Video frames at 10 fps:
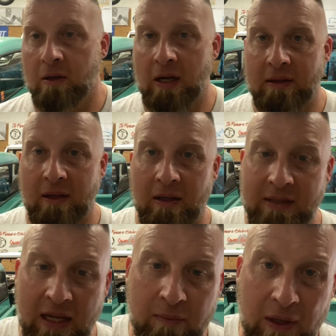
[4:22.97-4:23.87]
Got the
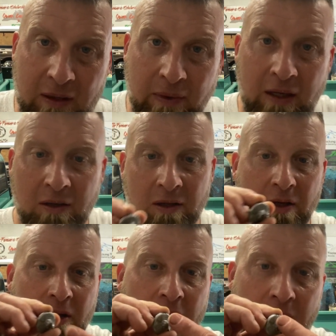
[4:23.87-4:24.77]
10 millimeter.
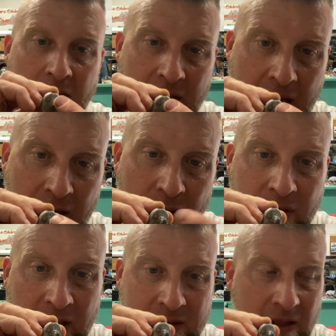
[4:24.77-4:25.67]
Got it on
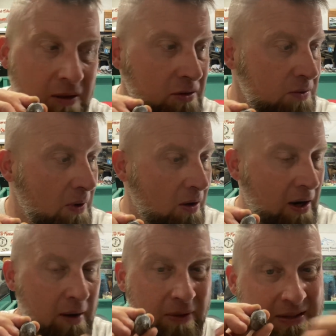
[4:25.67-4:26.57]
there. Took a little small
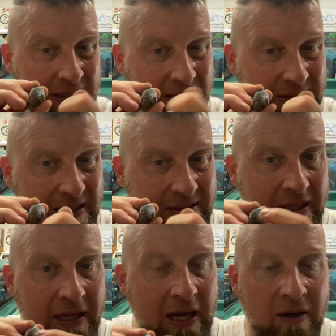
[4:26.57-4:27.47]
hammer.
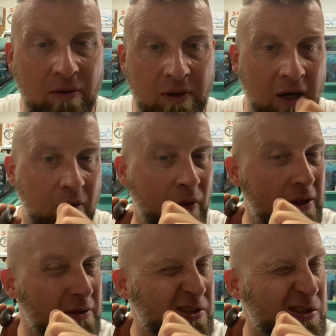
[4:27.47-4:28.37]
Got it on there. It went
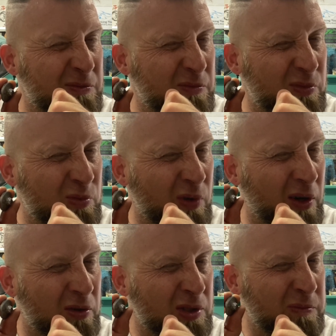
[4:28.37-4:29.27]
to just
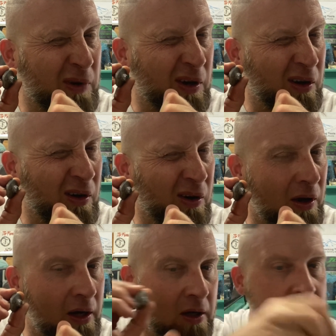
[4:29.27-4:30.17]
real small,
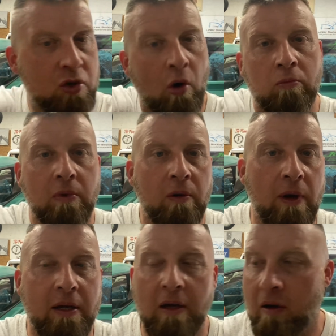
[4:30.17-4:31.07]
and it just
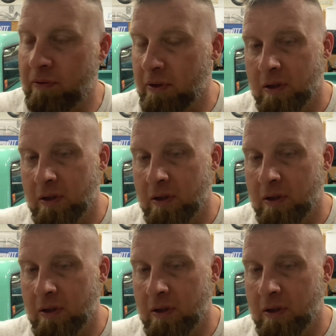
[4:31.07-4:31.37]
ringed off.